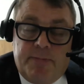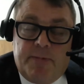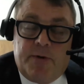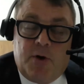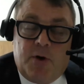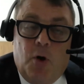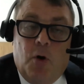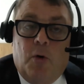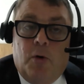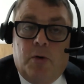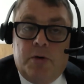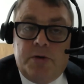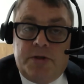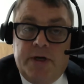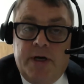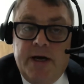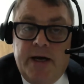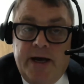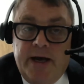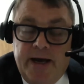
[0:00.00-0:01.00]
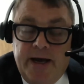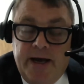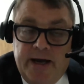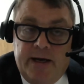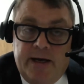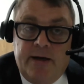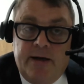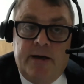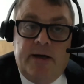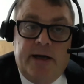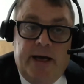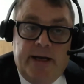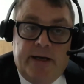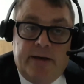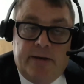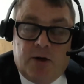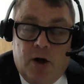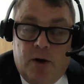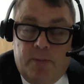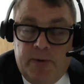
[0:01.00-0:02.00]
court here,
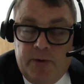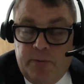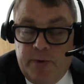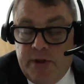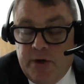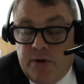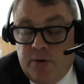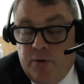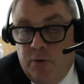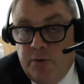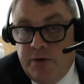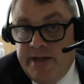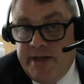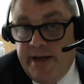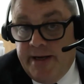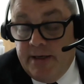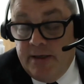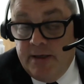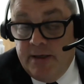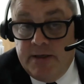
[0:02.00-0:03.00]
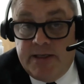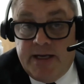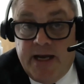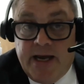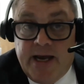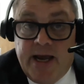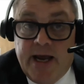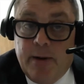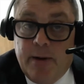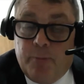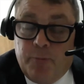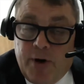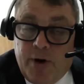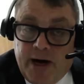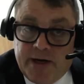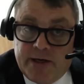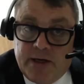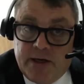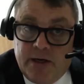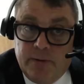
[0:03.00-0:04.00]
in common with the court in England, taking a
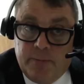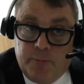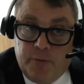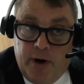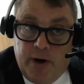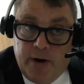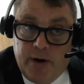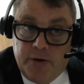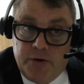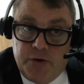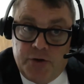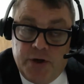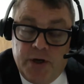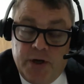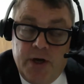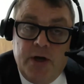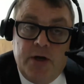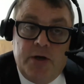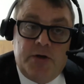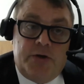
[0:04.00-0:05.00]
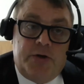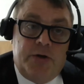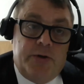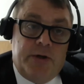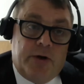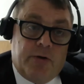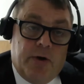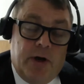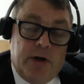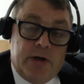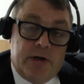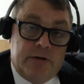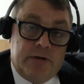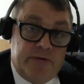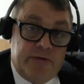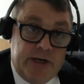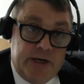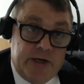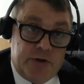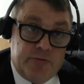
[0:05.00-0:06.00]
practical approach to the grant of
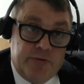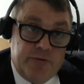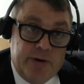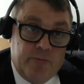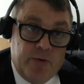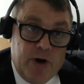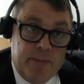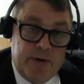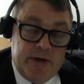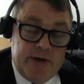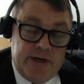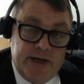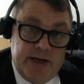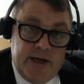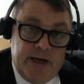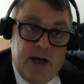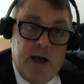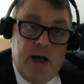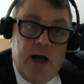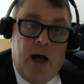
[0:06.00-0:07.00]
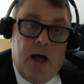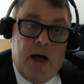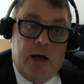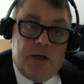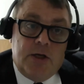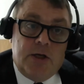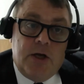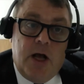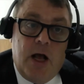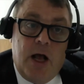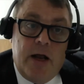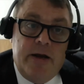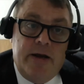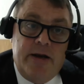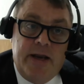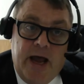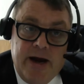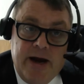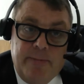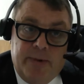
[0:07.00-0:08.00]
an interim remedy,
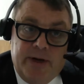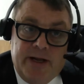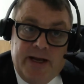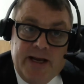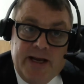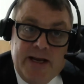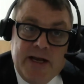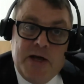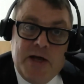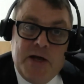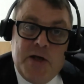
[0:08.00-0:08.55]
namely